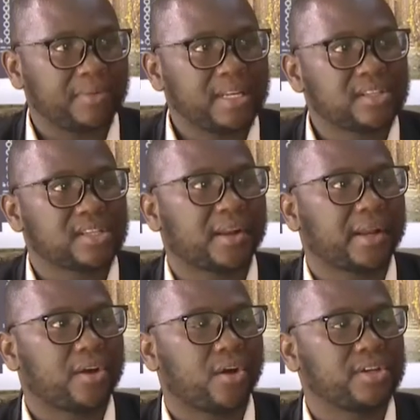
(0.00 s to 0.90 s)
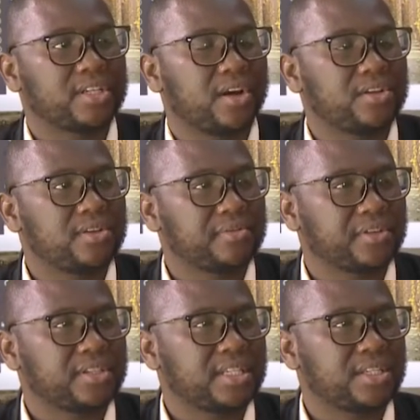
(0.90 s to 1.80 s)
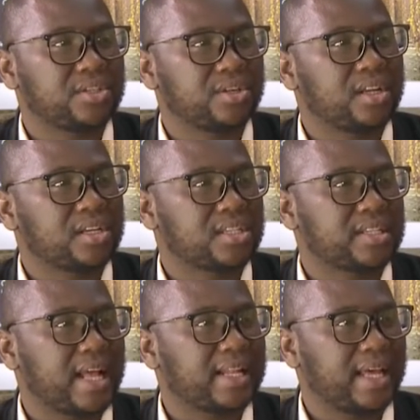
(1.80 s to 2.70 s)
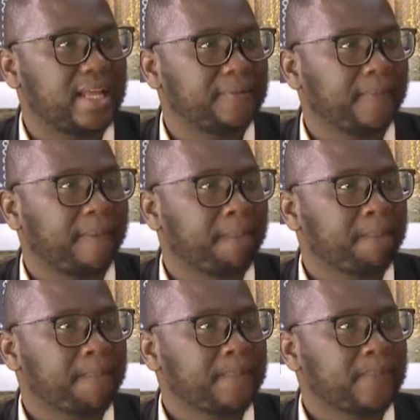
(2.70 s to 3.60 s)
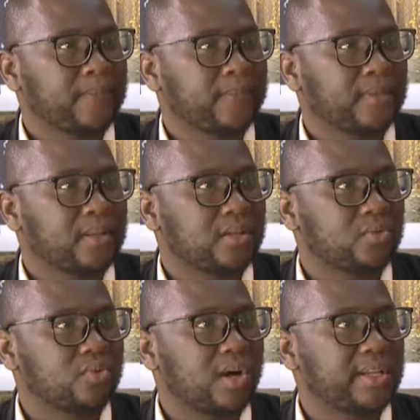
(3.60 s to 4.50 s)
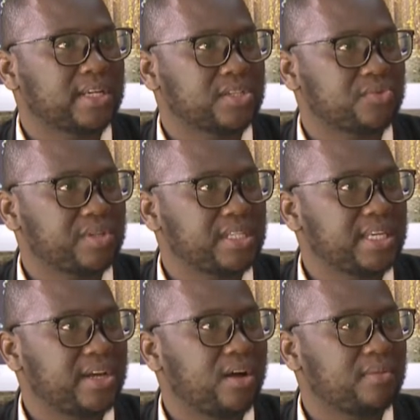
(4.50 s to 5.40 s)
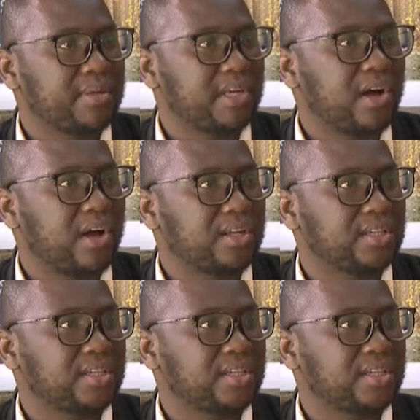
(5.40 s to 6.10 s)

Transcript: we need to start encouraging our universities to understand that the world has really gone beyond